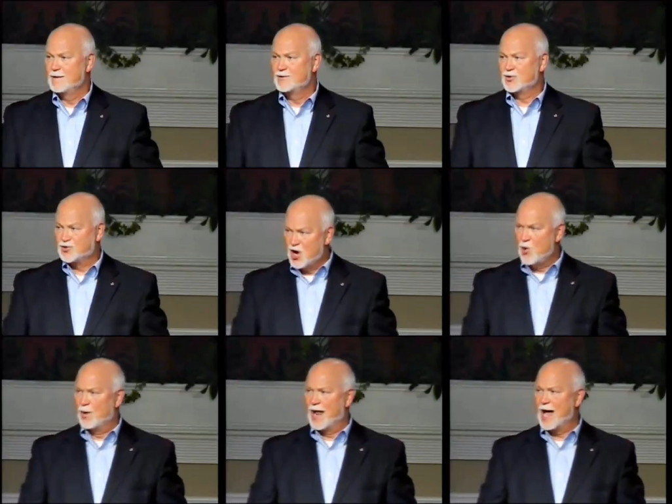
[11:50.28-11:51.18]
So
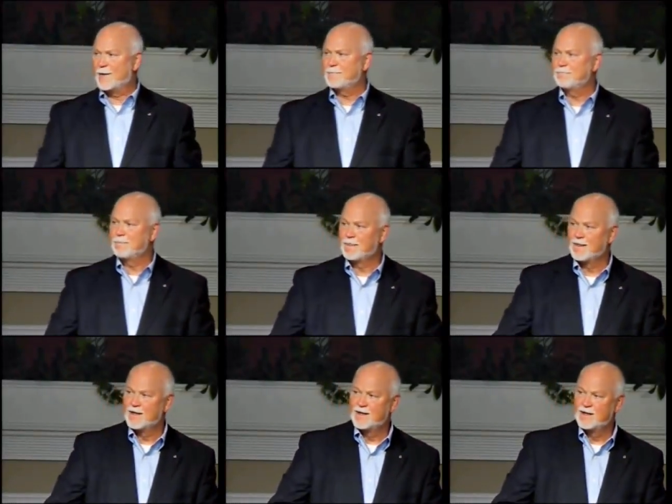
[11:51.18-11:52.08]
Saul went out
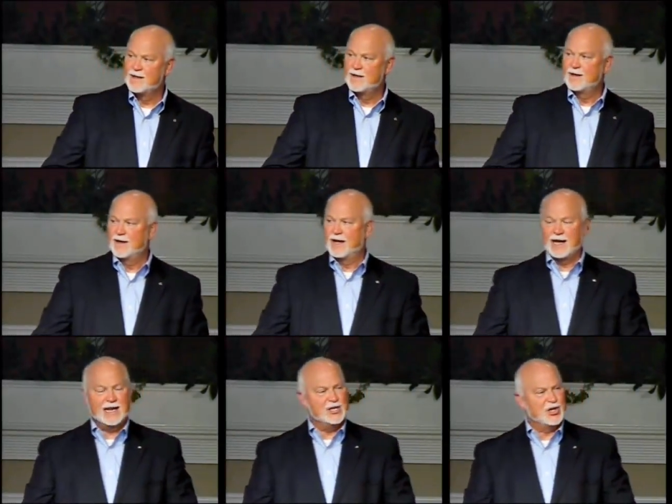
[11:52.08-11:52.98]

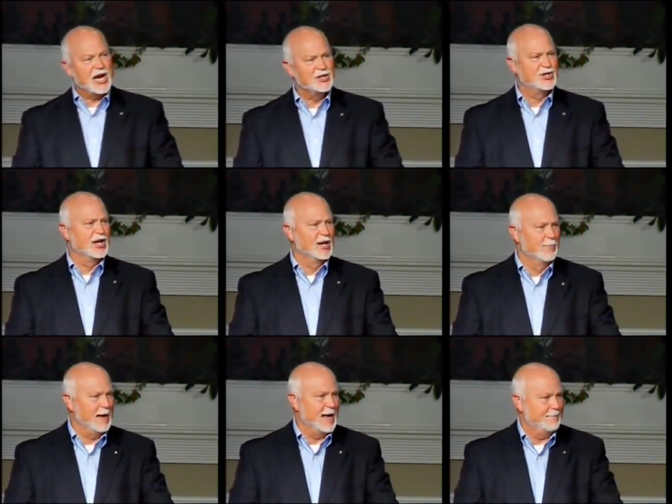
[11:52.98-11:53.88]
and he changed it a little
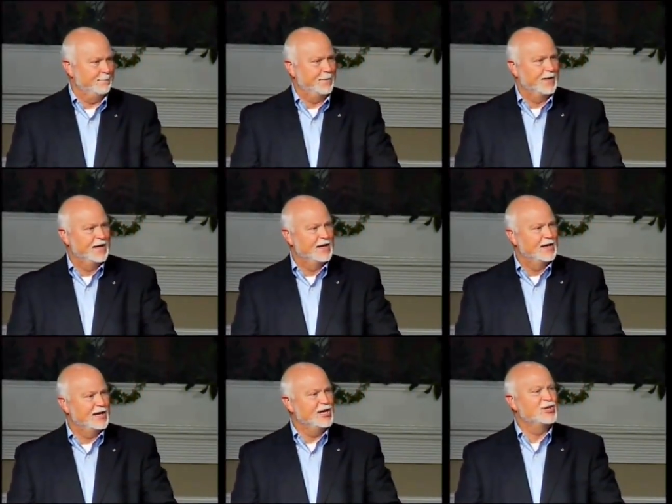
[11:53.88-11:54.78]
bit.
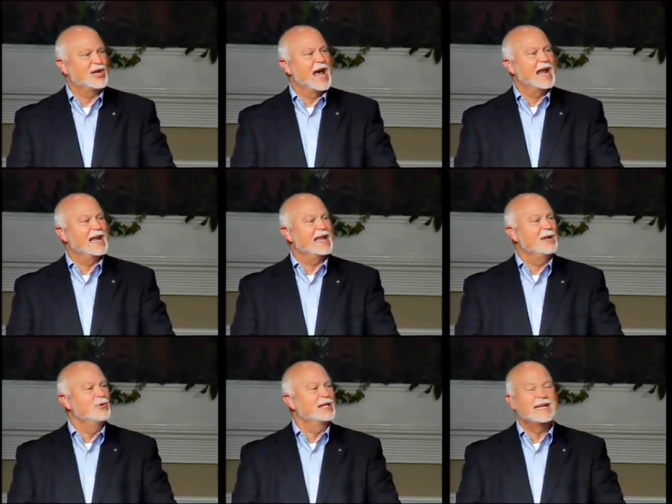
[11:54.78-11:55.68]
He decided he
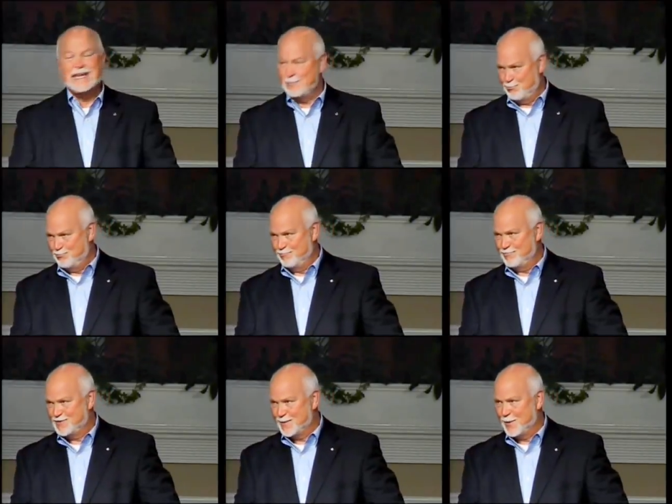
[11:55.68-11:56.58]
would keep
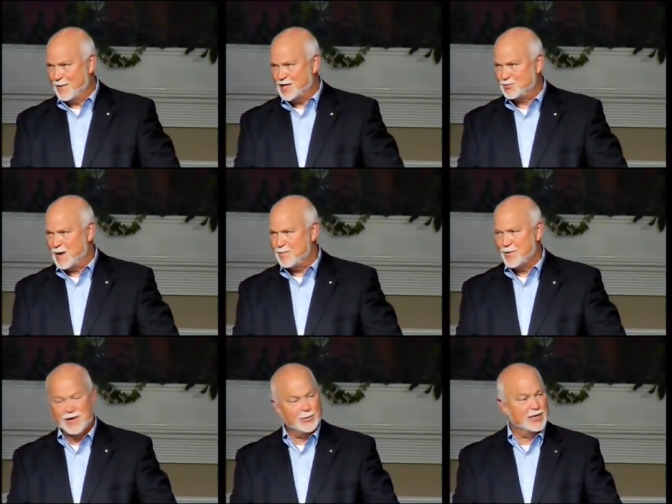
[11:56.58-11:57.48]
some of the best
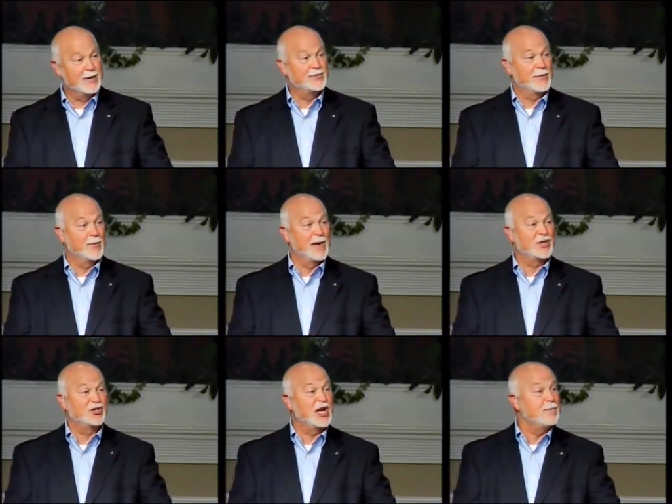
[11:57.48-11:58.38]
people, he would keep some of the
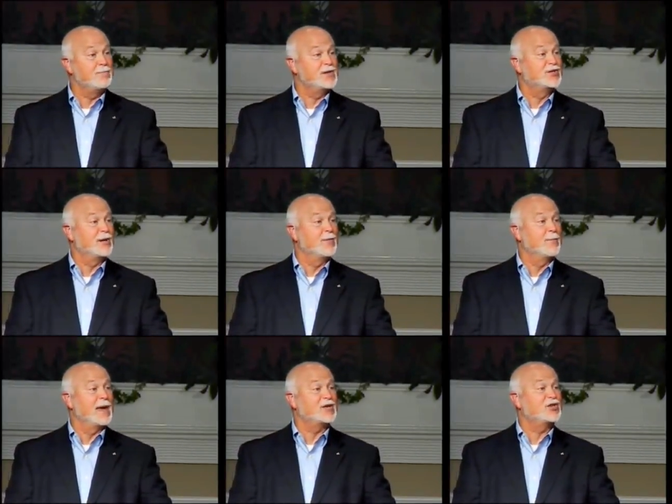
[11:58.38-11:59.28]
best sheep and some of the
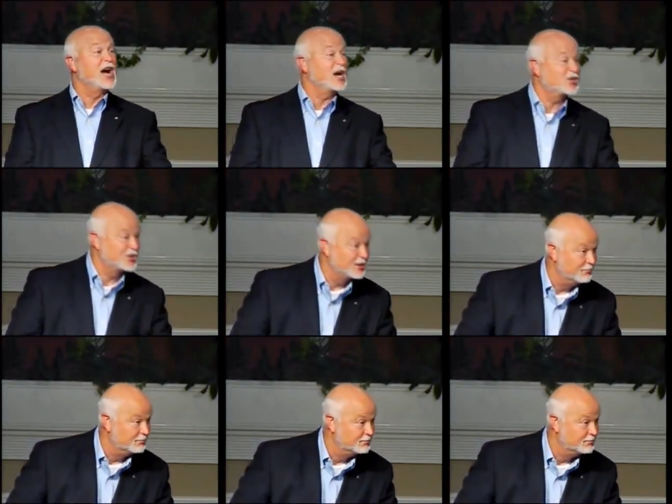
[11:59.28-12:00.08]
best oxen.